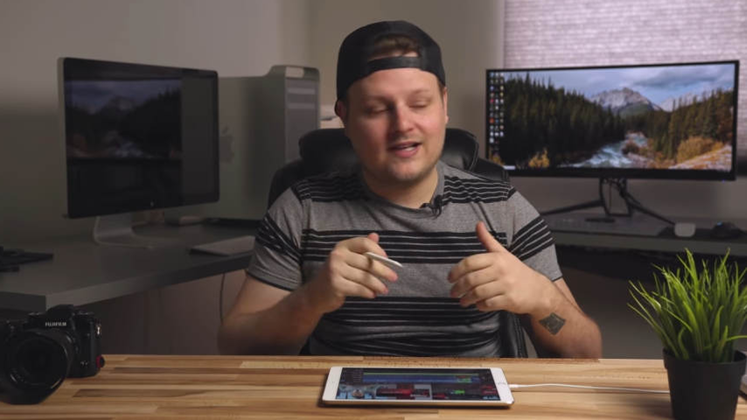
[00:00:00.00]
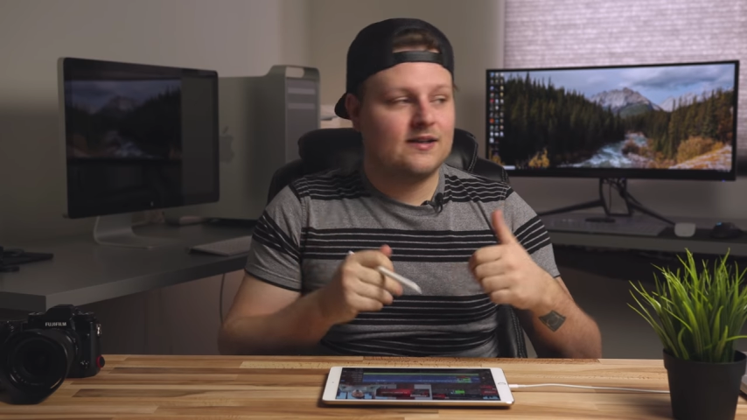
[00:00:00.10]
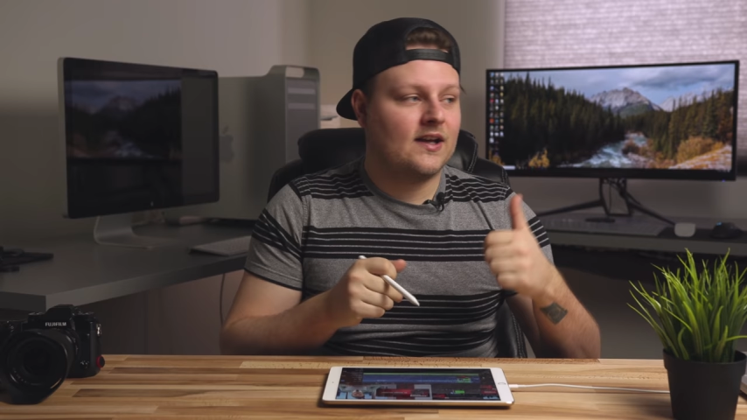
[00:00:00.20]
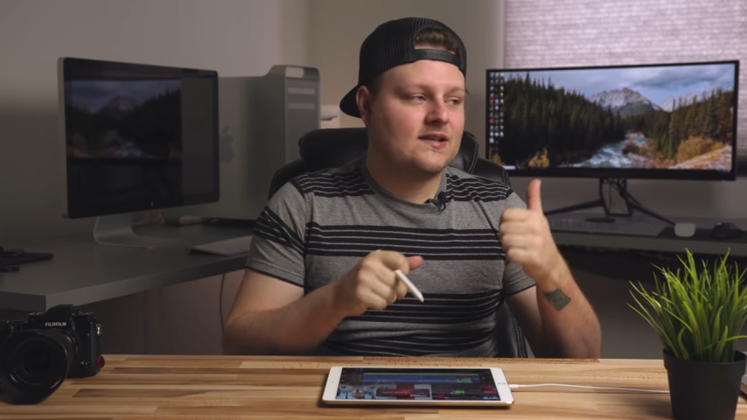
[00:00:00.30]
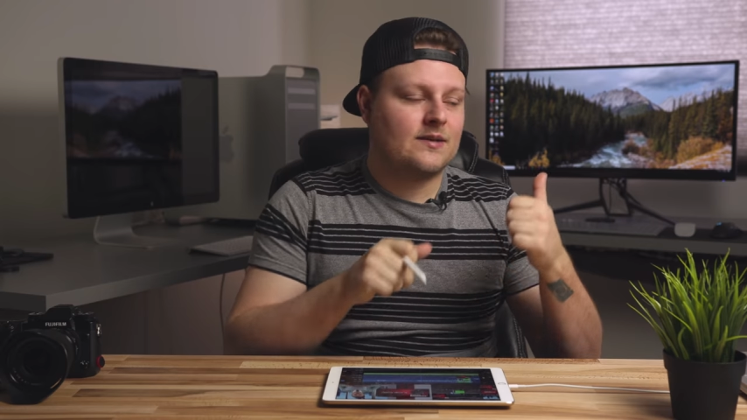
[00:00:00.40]

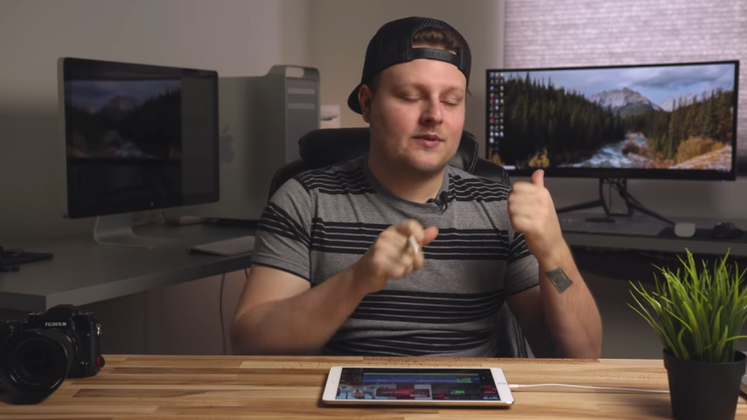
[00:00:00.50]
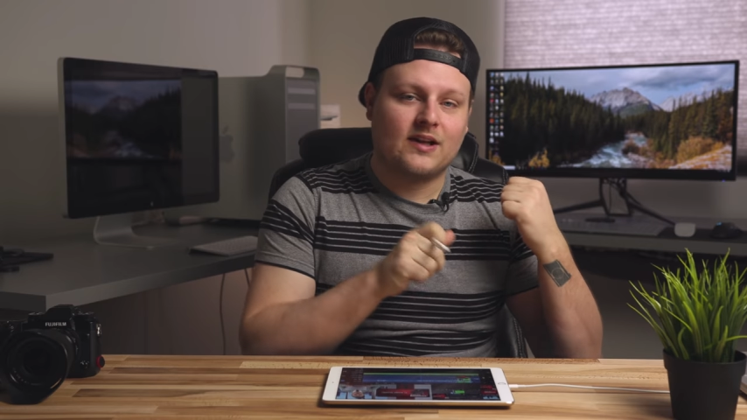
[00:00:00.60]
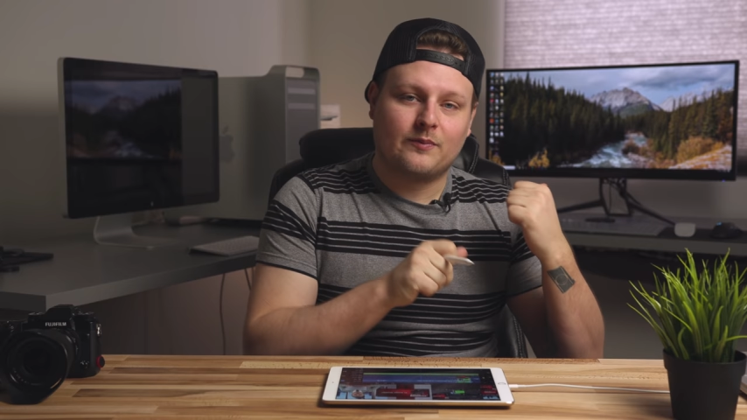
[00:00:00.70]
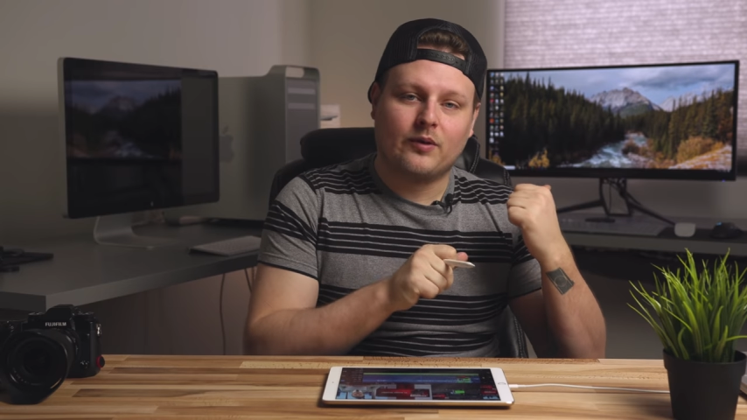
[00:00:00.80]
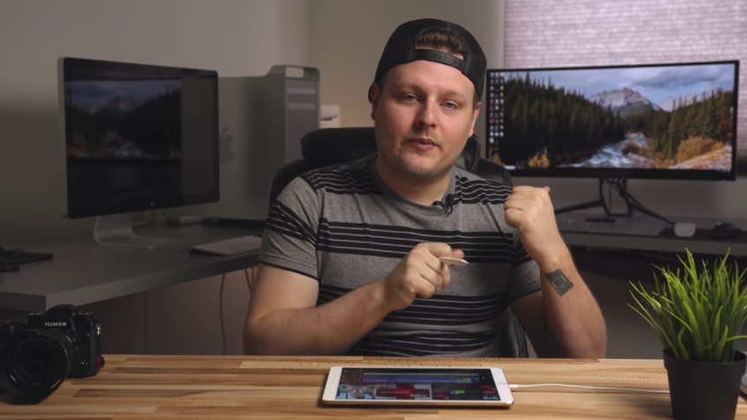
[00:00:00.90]
In like something
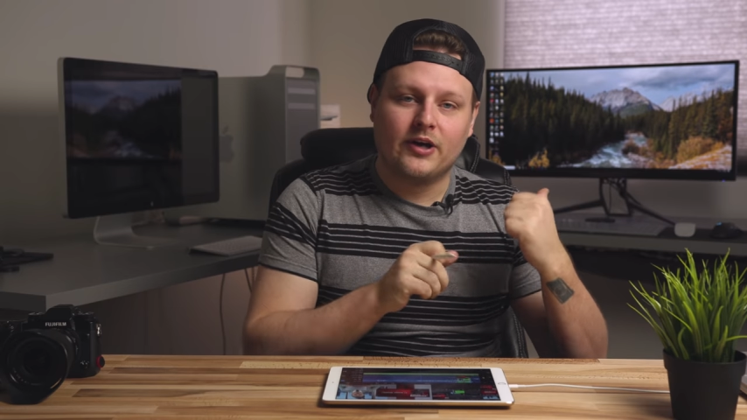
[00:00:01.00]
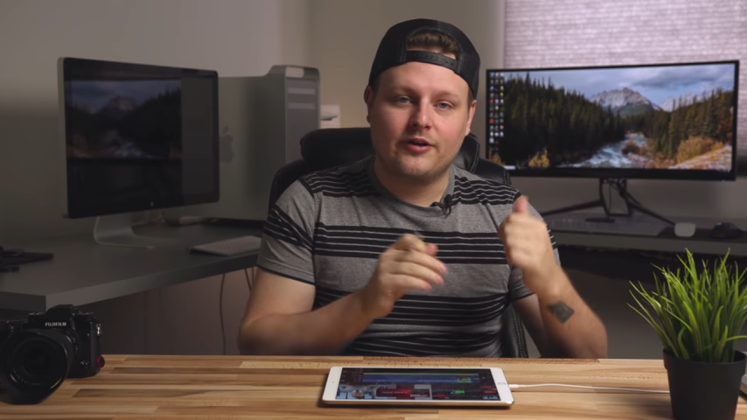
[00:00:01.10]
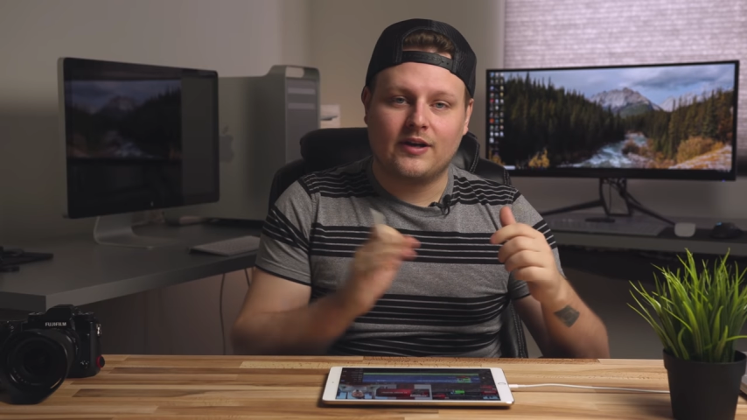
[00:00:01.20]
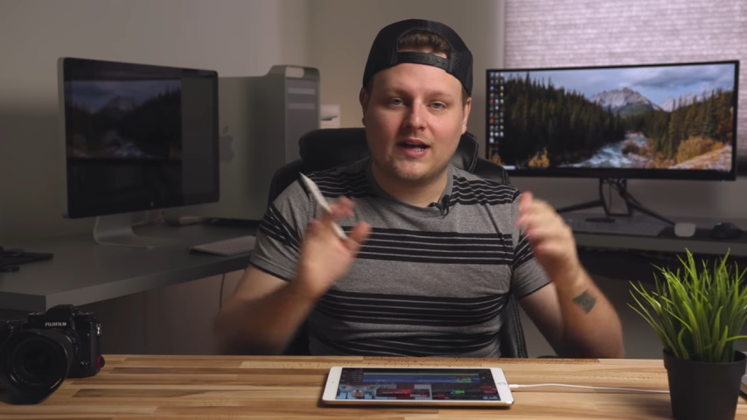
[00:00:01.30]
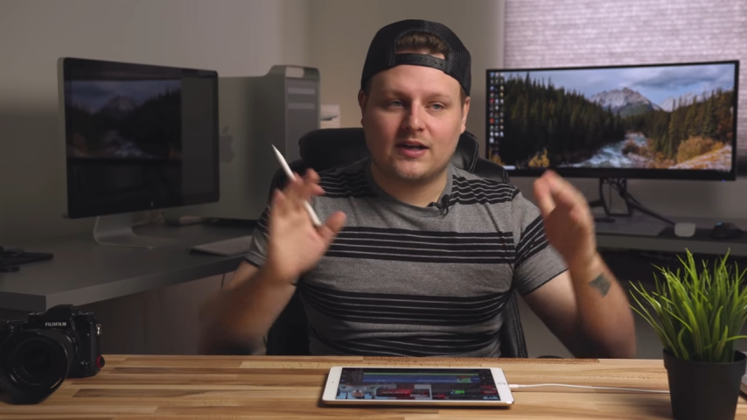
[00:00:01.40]
like Premiere,
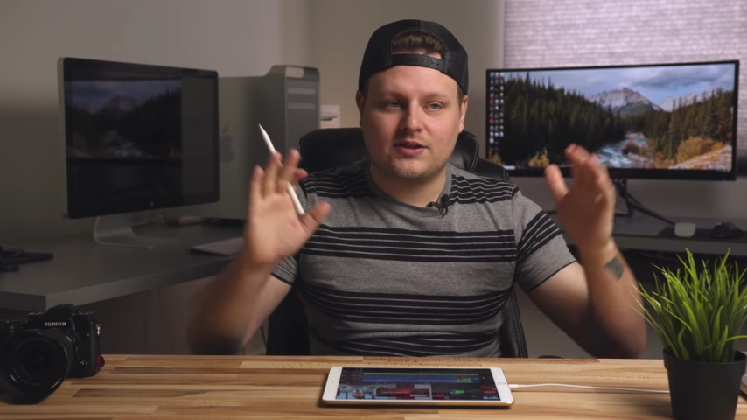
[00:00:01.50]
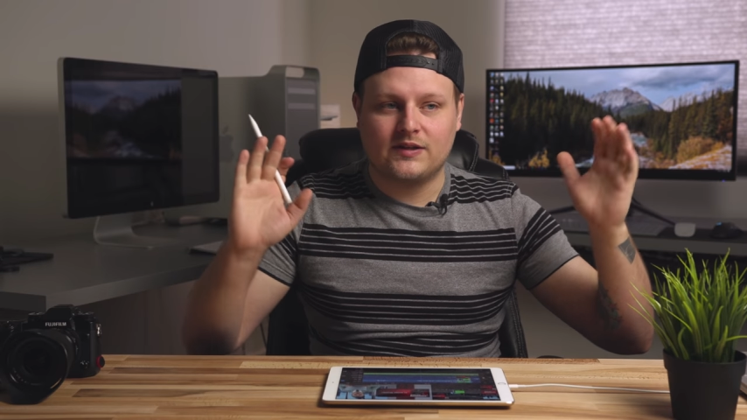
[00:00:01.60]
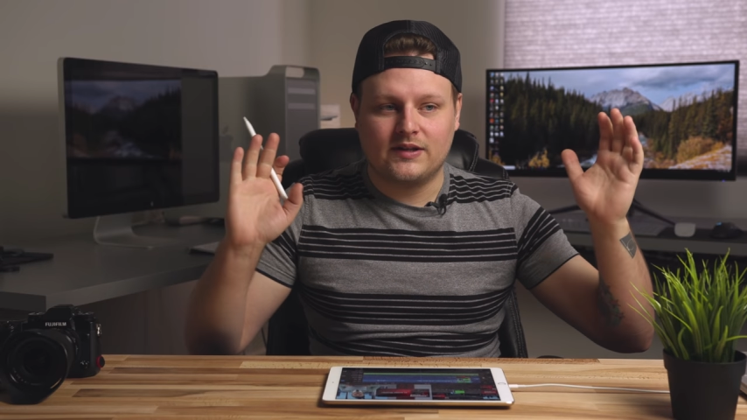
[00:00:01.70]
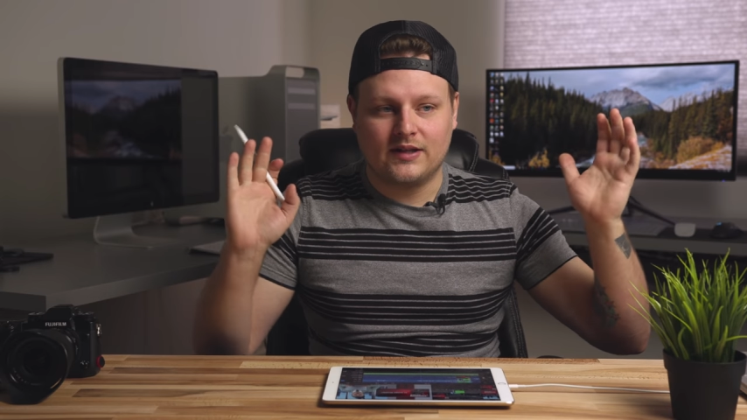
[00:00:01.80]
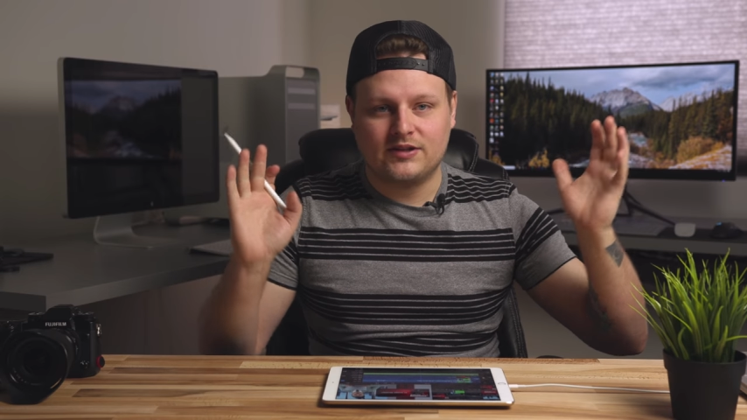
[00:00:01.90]
you can
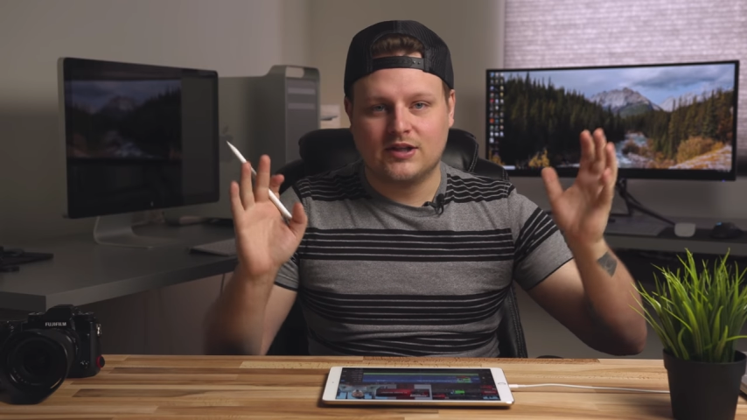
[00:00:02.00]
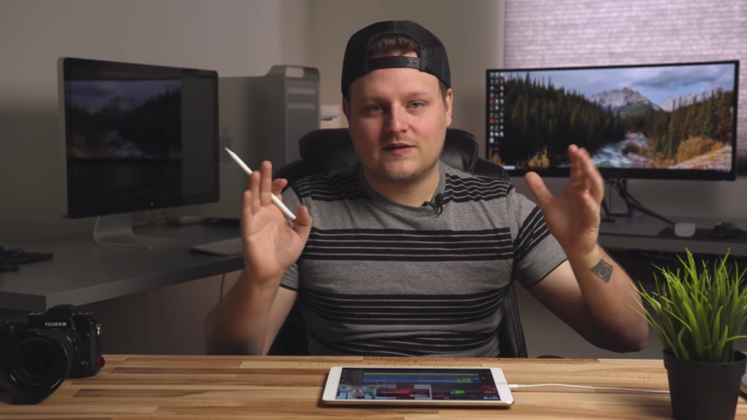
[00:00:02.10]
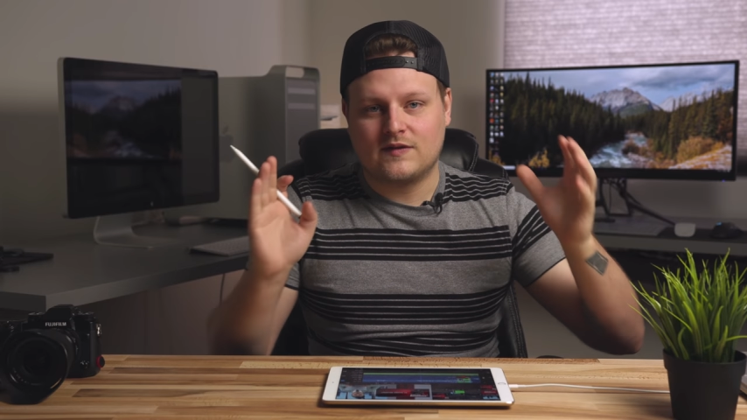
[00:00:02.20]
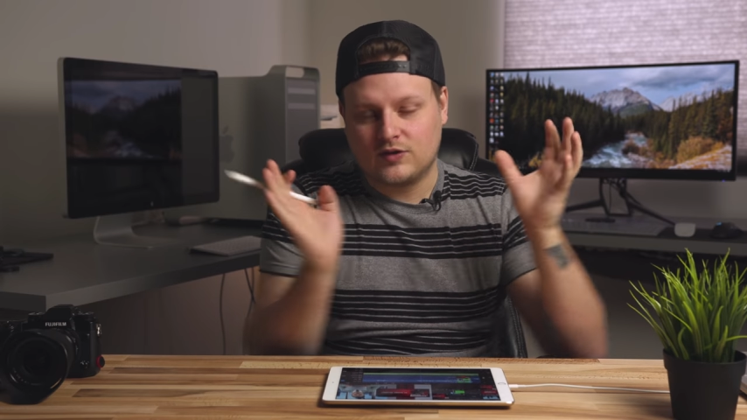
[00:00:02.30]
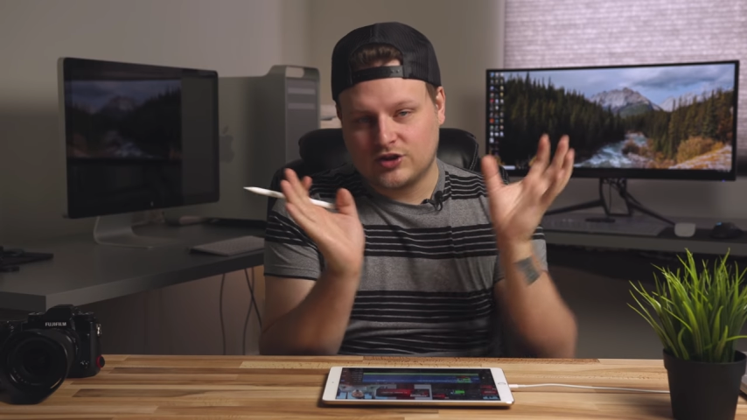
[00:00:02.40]
actually
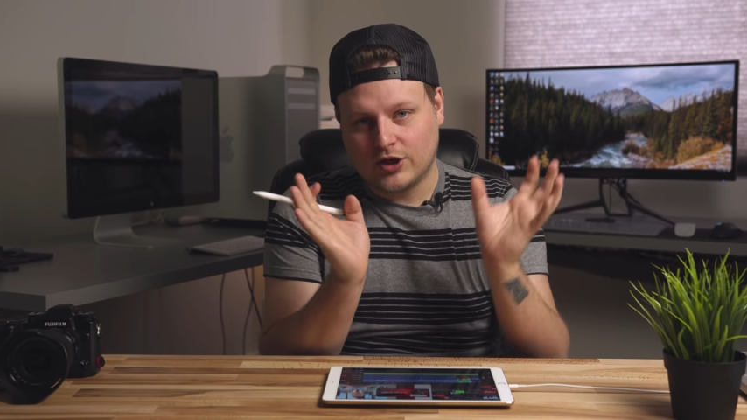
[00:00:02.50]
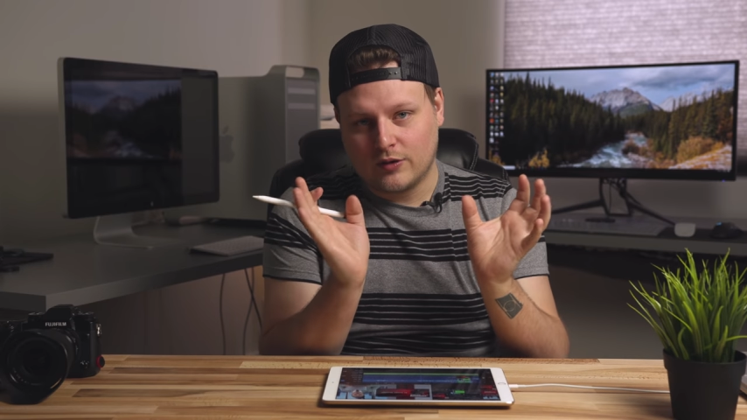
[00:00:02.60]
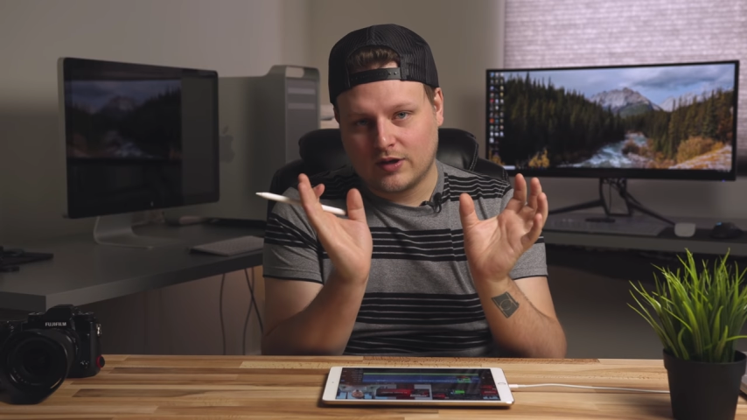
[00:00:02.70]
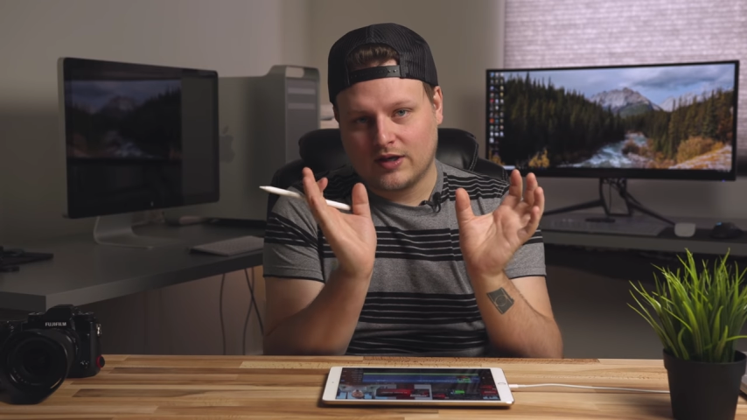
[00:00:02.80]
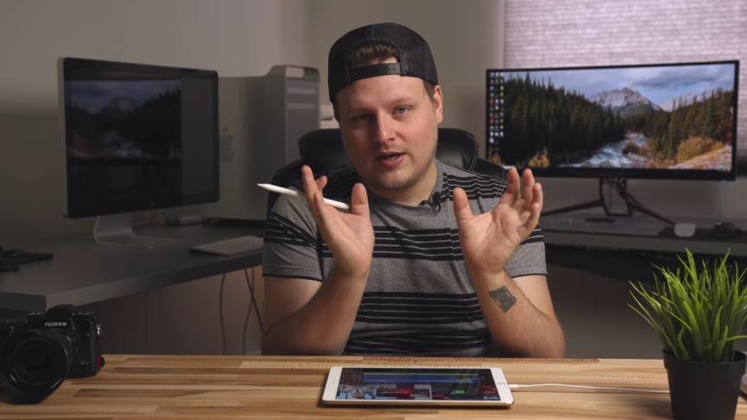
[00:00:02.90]
adjust the
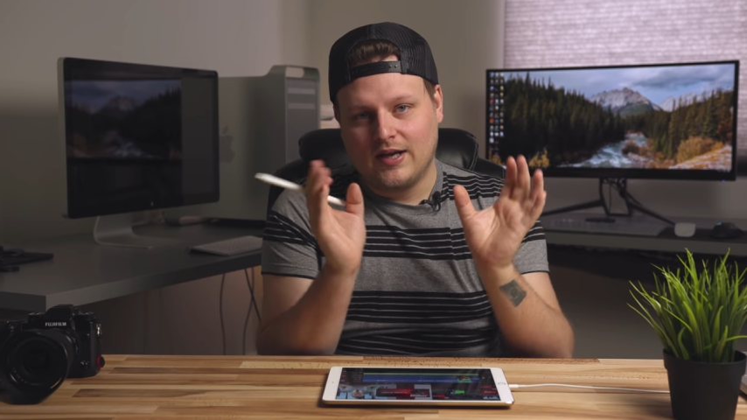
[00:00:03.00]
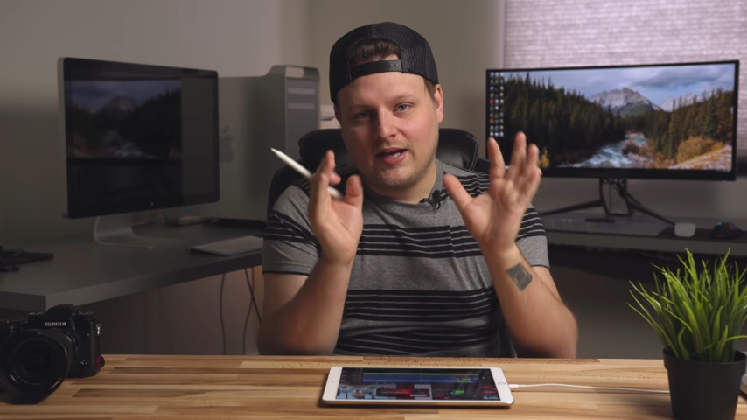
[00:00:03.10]
choke